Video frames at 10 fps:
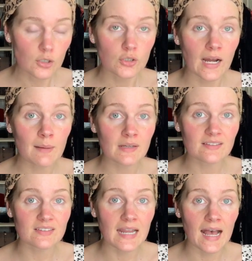grab a
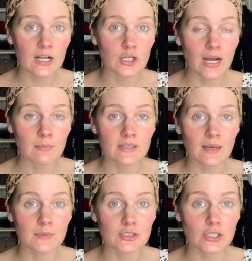snack, grab a
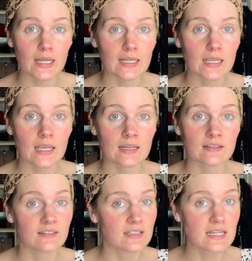yummy drink,
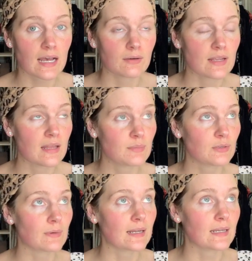and sit down and be
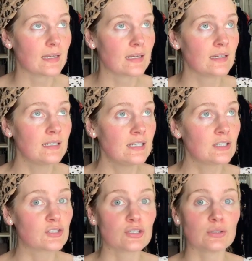ready
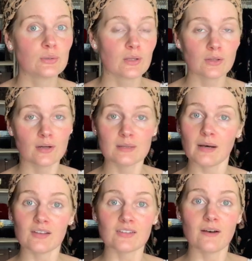to learn
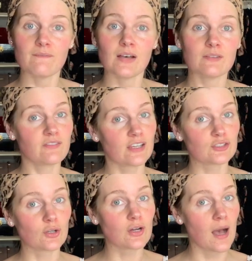about some
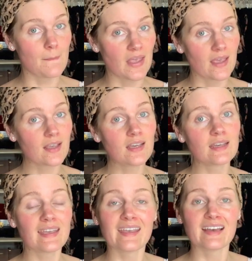facial cupping.
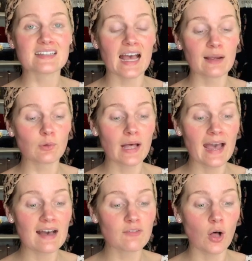And I will
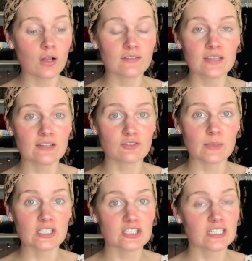have all of the
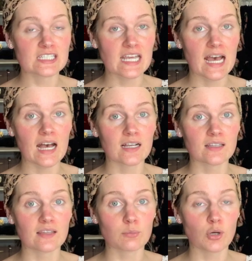information and
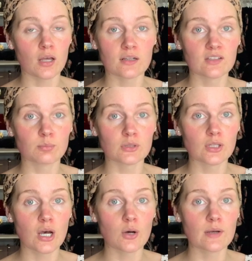tag the products
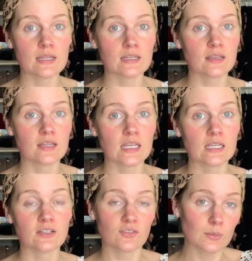below in
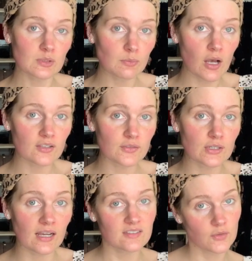the description box for you
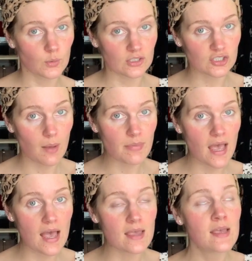guys if you want to shop
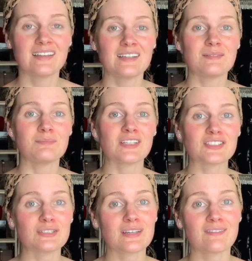that. Make
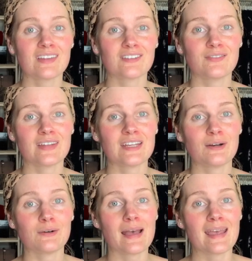sure you give this
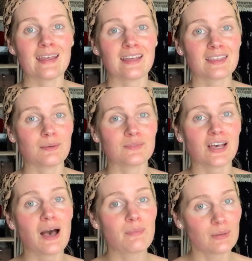video a thumbs
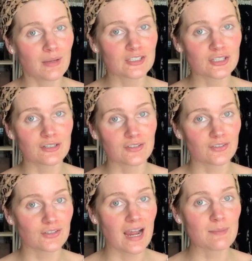up and make sure to
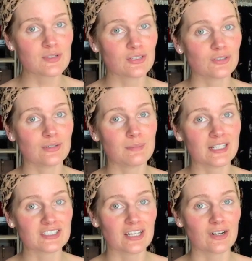subscribe to my
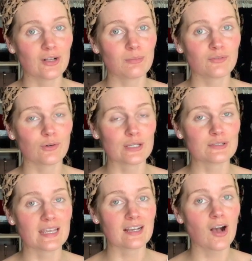channel before you take